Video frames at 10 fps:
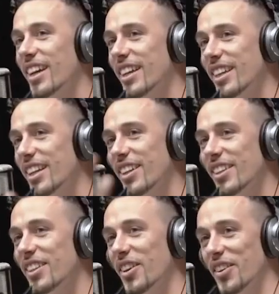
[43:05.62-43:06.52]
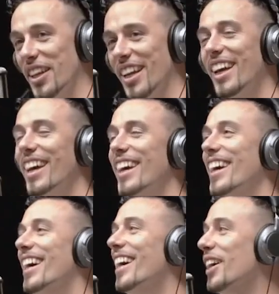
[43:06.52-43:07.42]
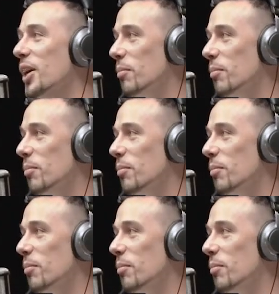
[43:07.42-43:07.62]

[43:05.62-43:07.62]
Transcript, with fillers: yeah, no, the, the